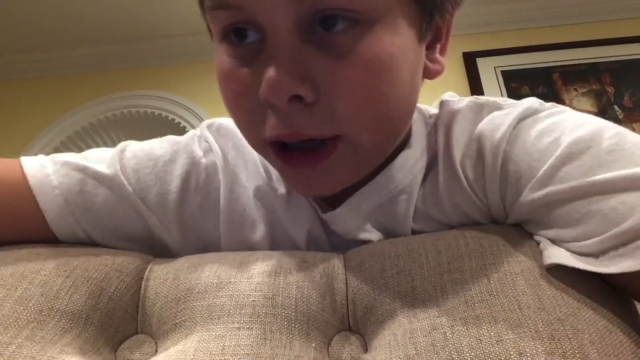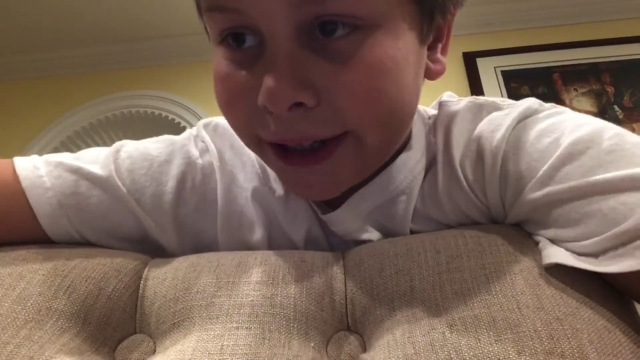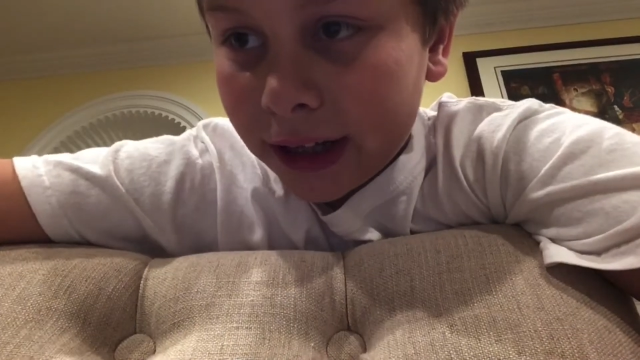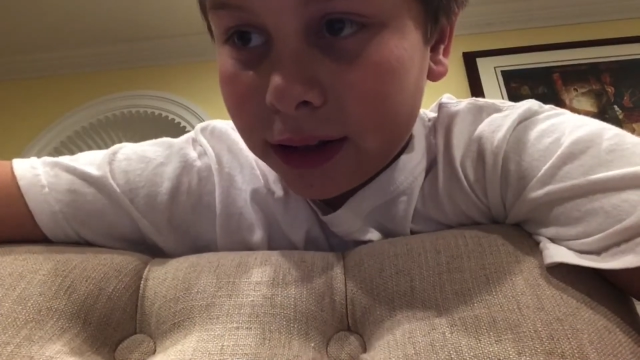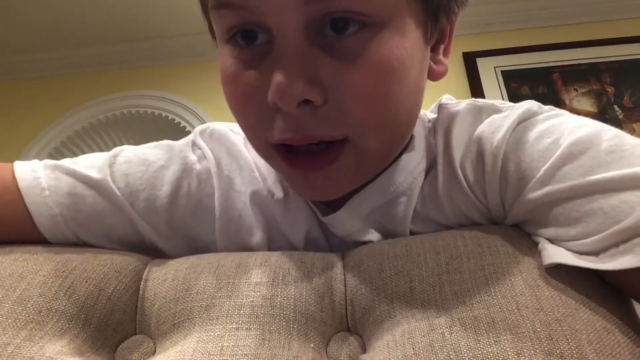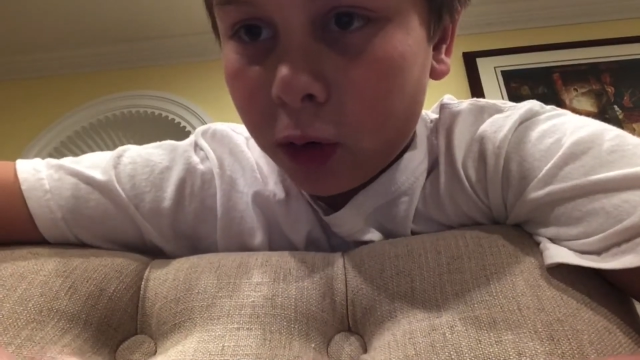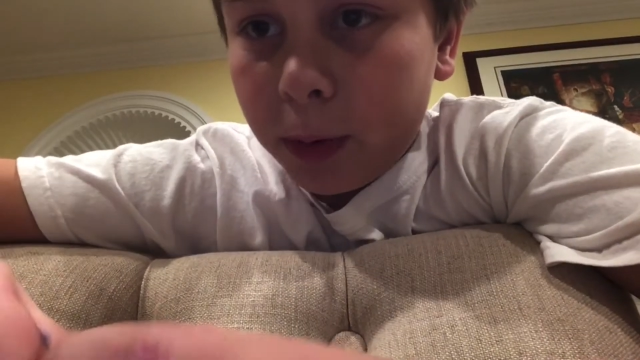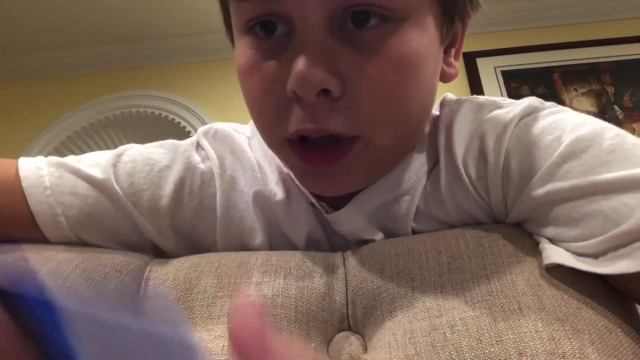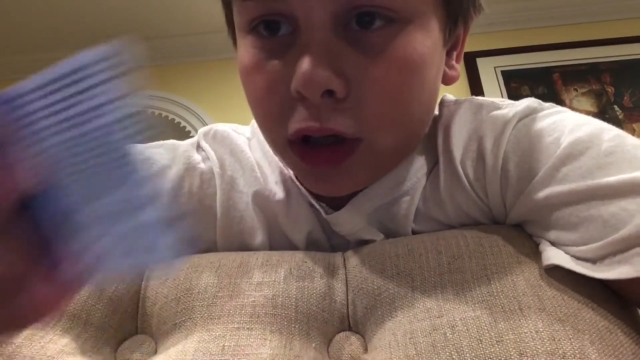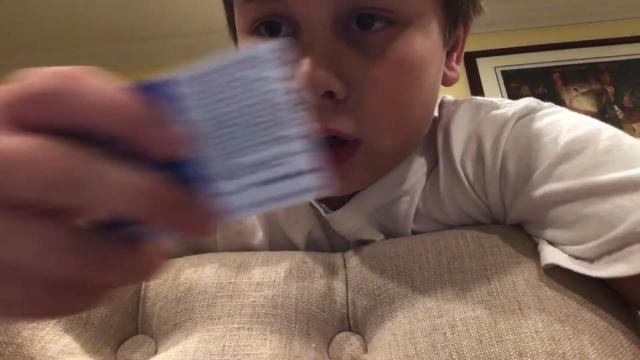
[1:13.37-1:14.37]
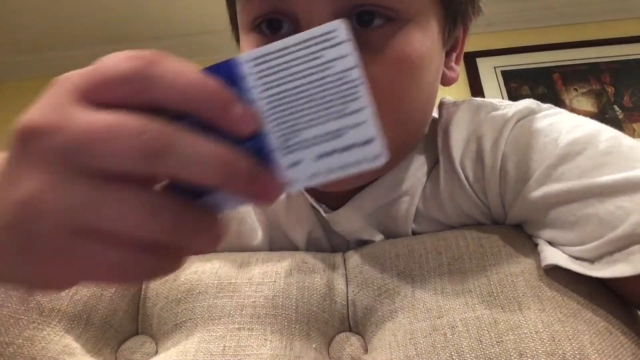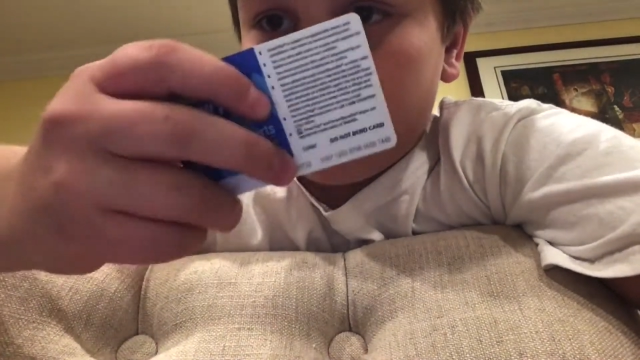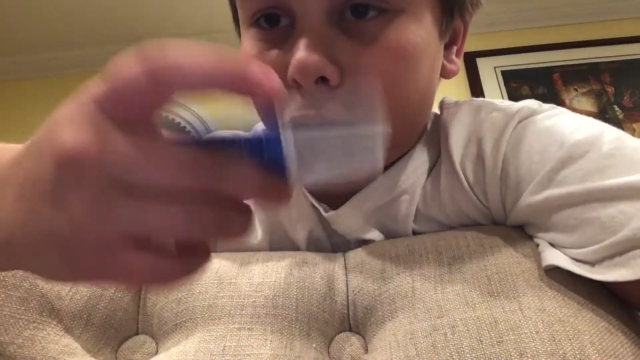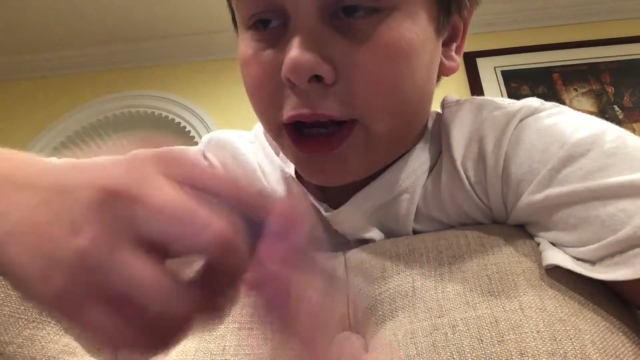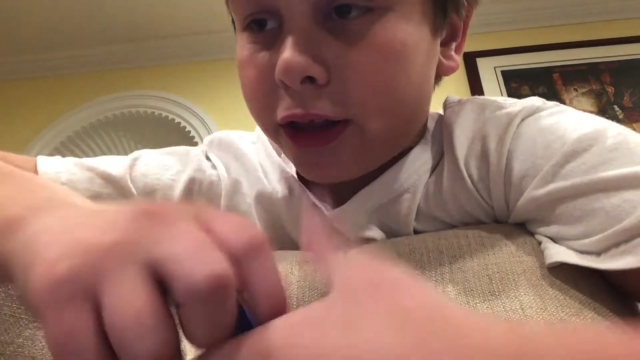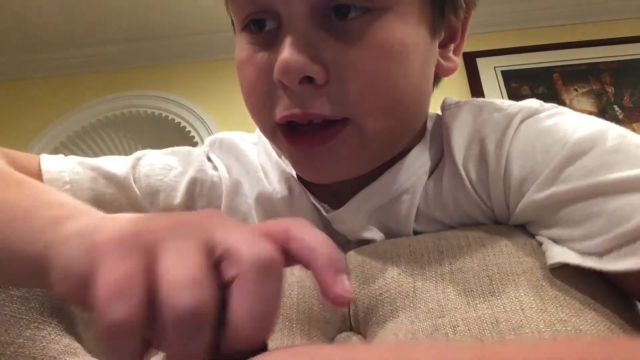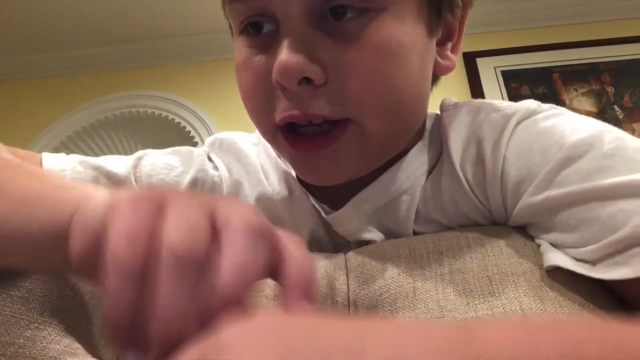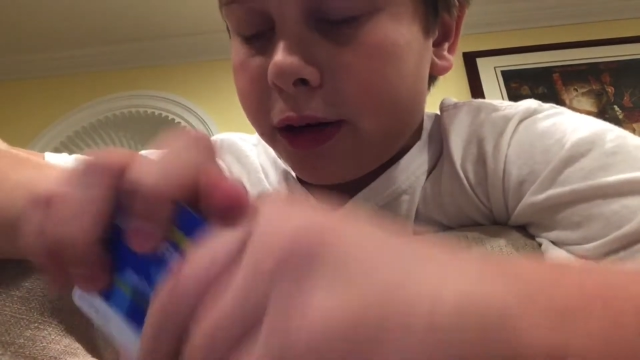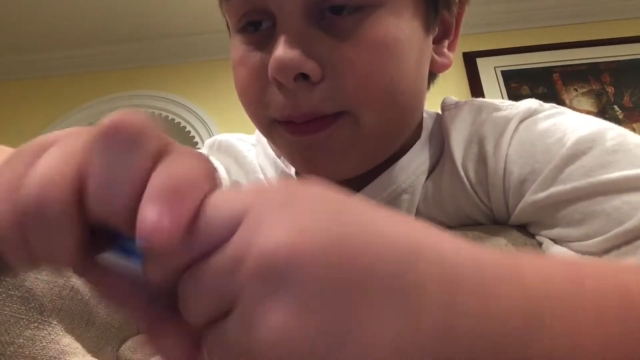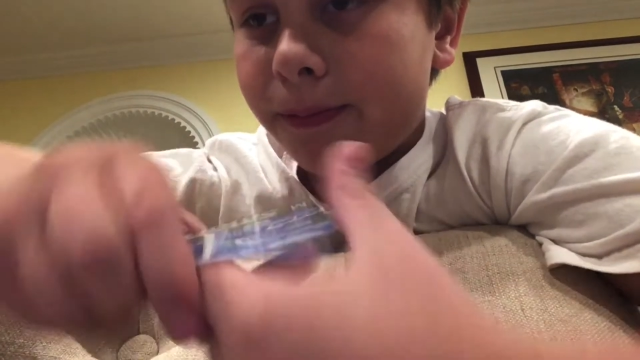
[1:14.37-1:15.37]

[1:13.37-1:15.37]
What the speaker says: I guess that'll be a credit then.